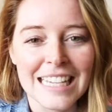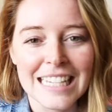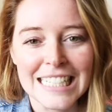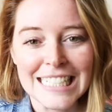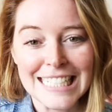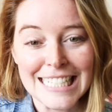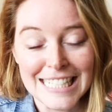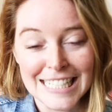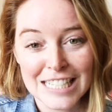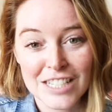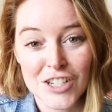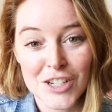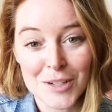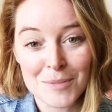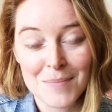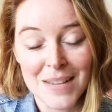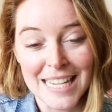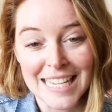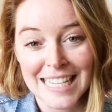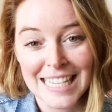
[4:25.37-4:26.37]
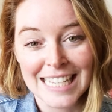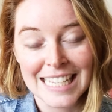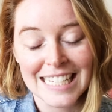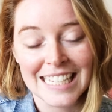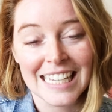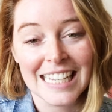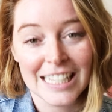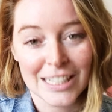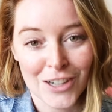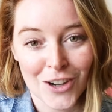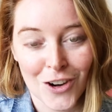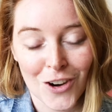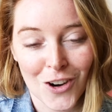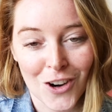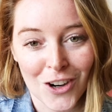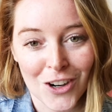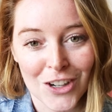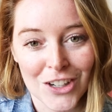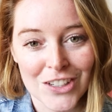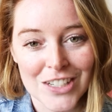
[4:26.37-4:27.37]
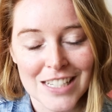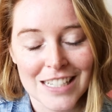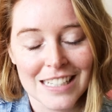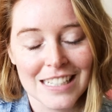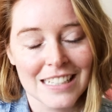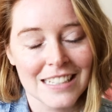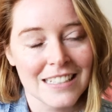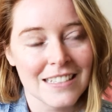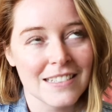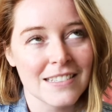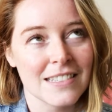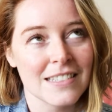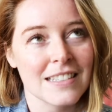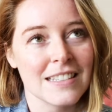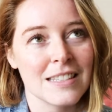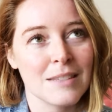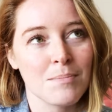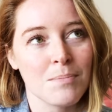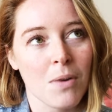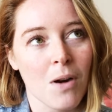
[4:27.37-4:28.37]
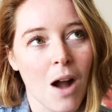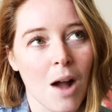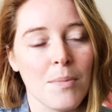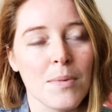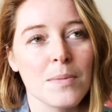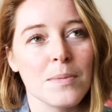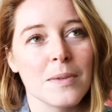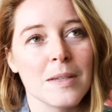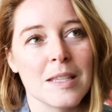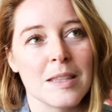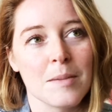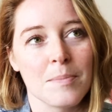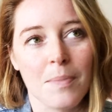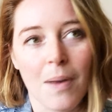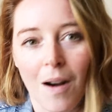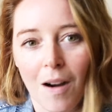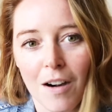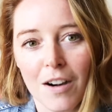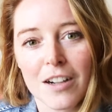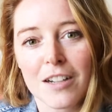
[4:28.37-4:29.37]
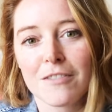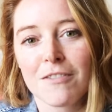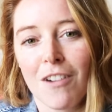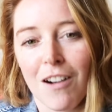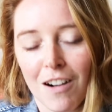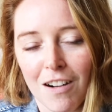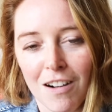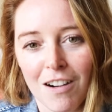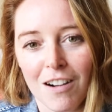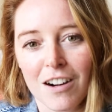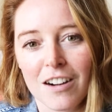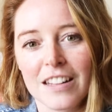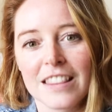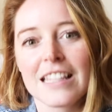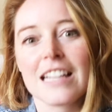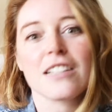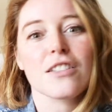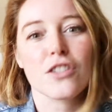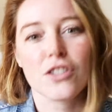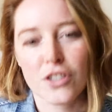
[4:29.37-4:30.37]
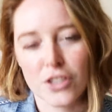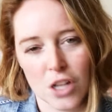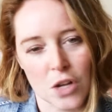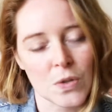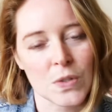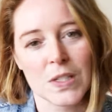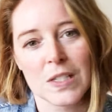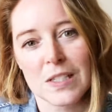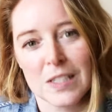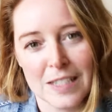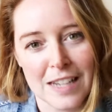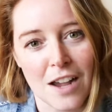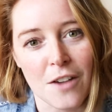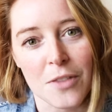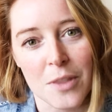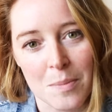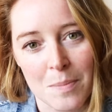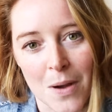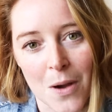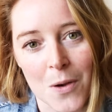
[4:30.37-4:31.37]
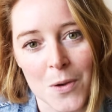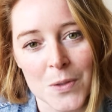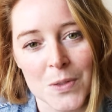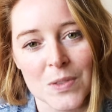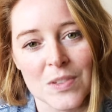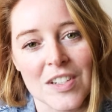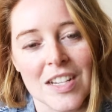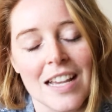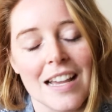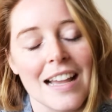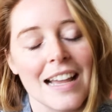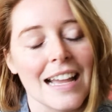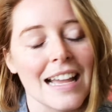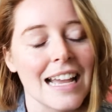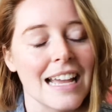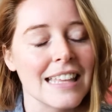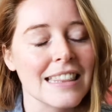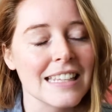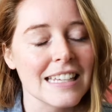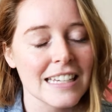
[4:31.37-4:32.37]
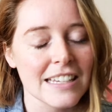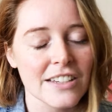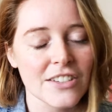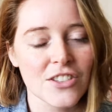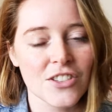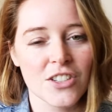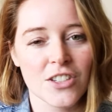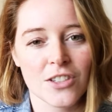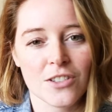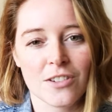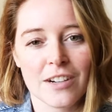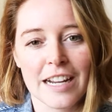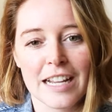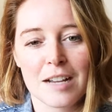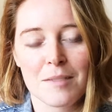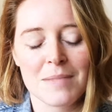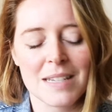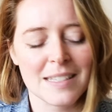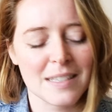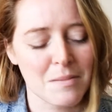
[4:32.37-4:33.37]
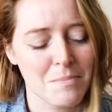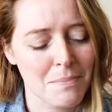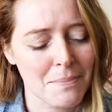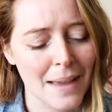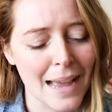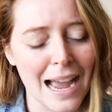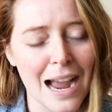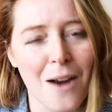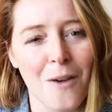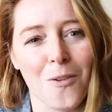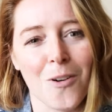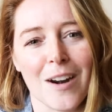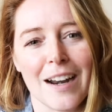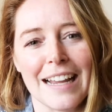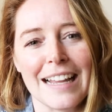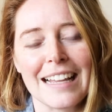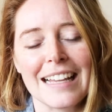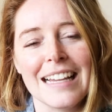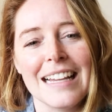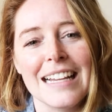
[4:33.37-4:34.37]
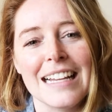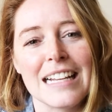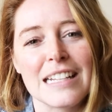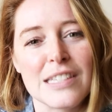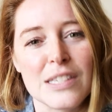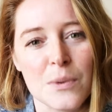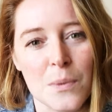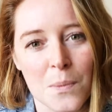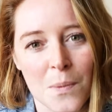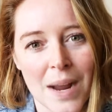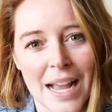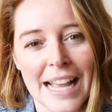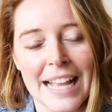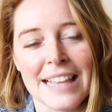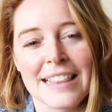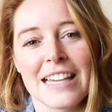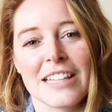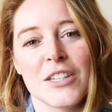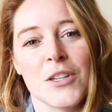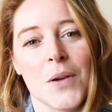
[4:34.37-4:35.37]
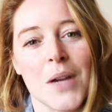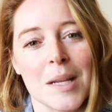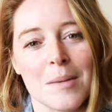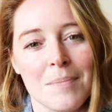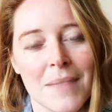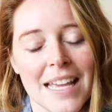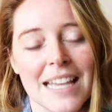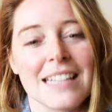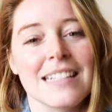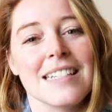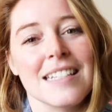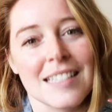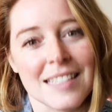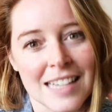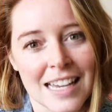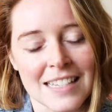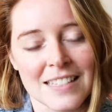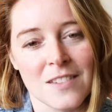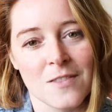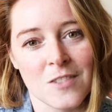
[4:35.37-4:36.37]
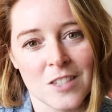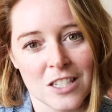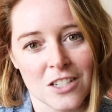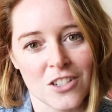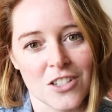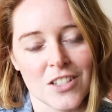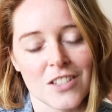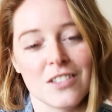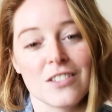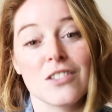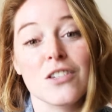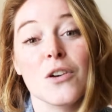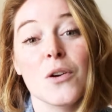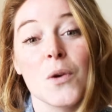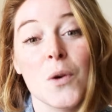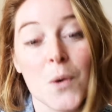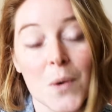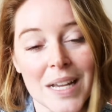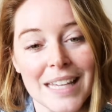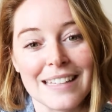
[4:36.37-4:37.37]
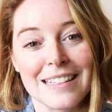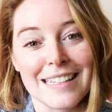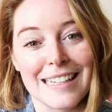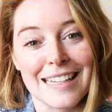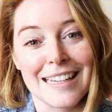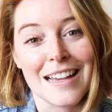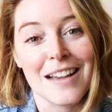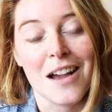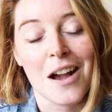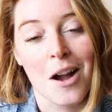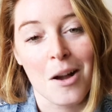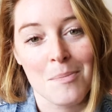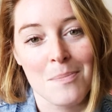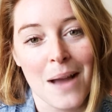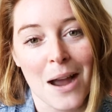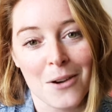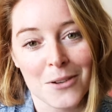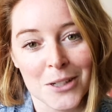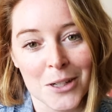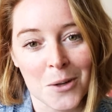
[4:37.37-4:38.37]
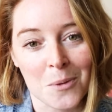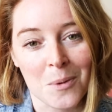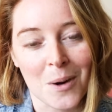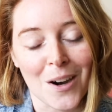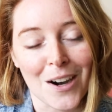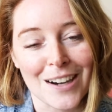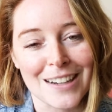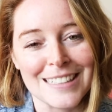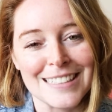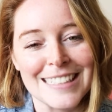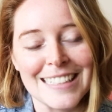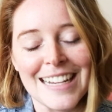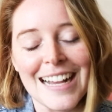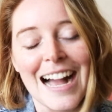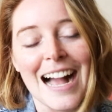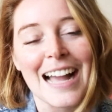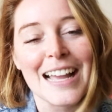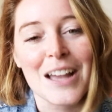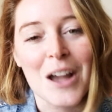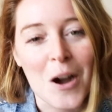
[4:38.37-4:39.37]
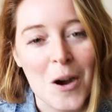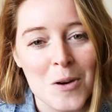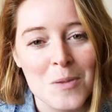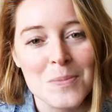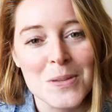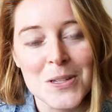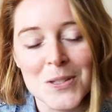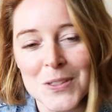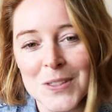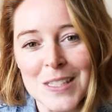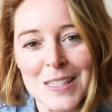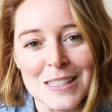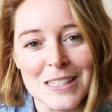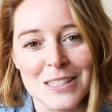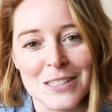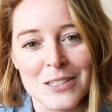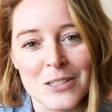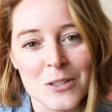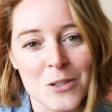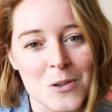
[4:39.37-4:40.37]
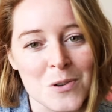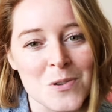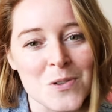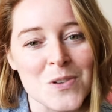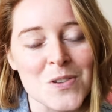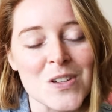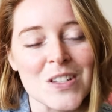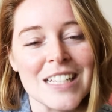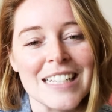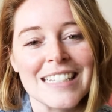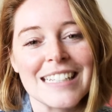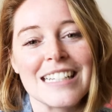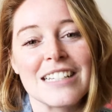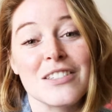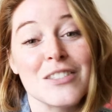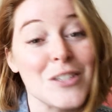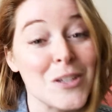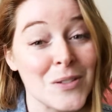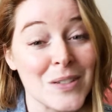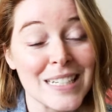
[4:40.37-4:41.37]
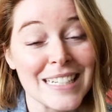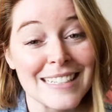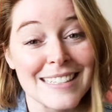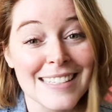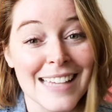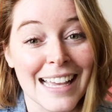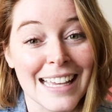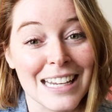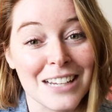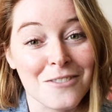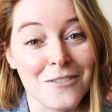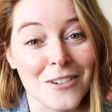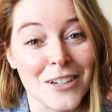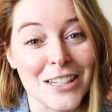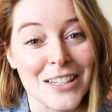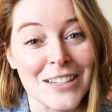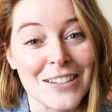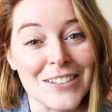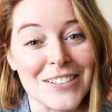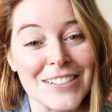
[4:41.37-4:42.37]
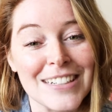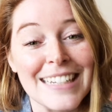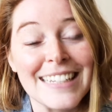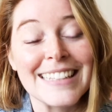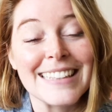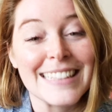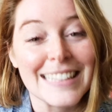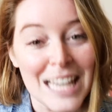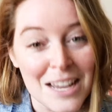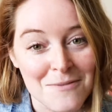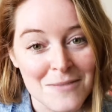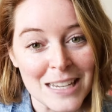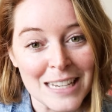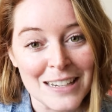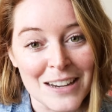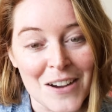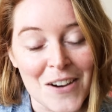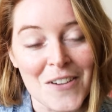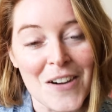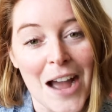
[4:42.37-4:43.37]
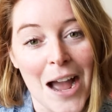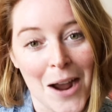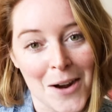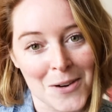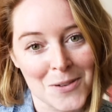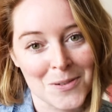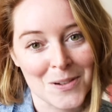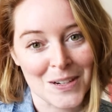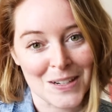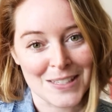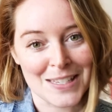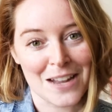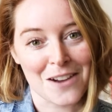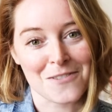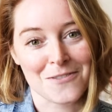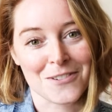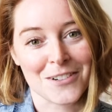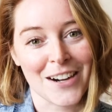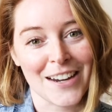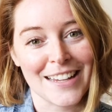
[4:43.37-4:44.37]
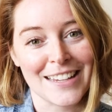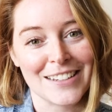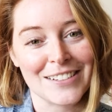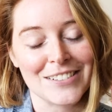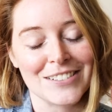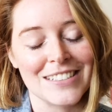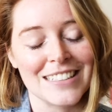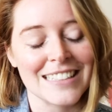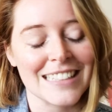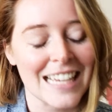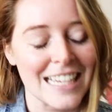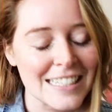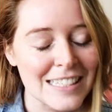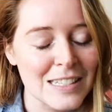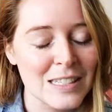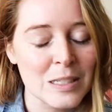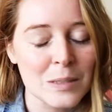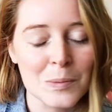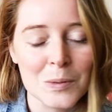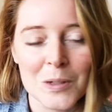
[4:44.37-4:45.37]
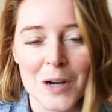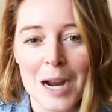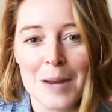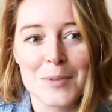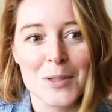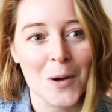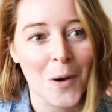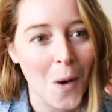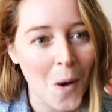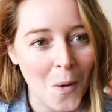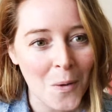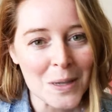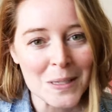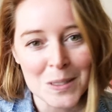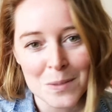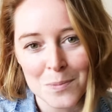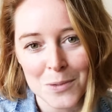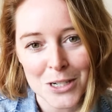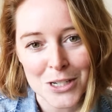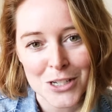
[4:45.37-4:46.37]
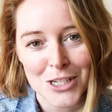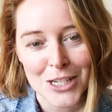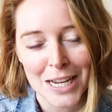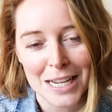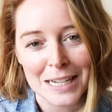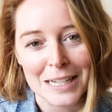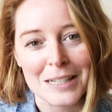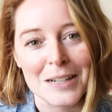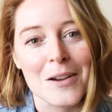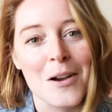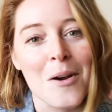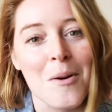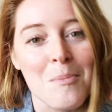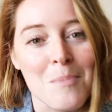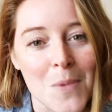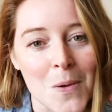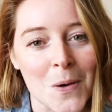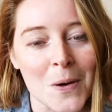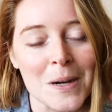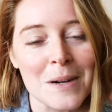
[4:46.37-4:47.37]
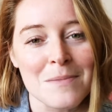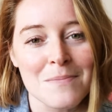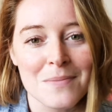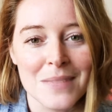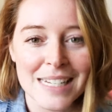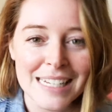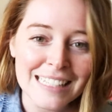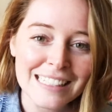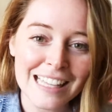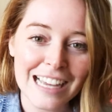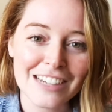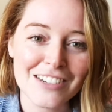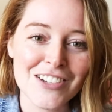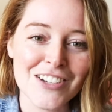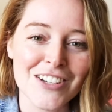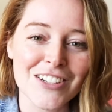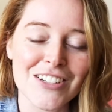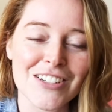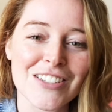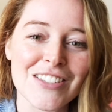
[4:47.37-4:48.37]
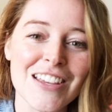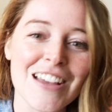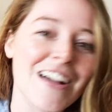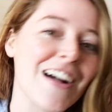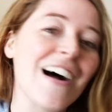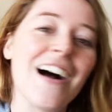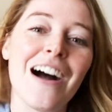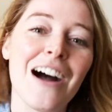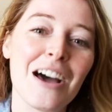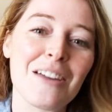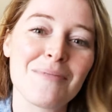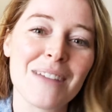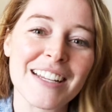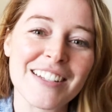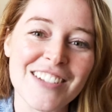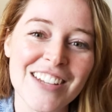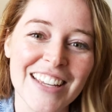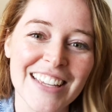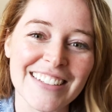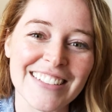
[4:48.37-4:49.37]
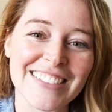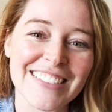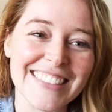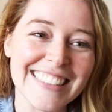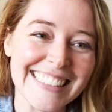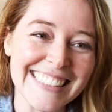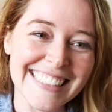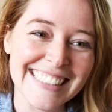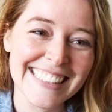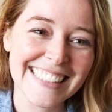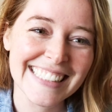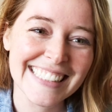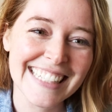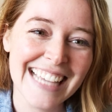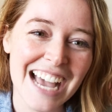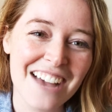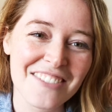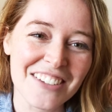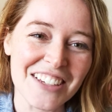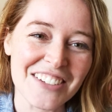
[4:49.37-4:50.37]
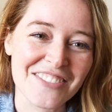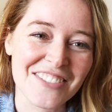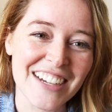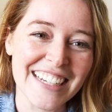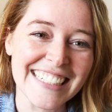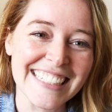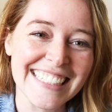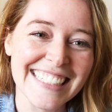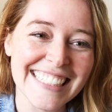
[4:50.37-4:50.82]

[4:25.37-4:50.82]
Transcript: Decision making in our art is probably the part of our art that slows us down the most. And the histogram is empowering. It's a way that you can make decisive decisions quickly about your work. I hope using this tool is new and exciting for you. Let me know how it works out for you. Likes and subscribes are always appreciated. More mini lectures on my channel. Have a good one.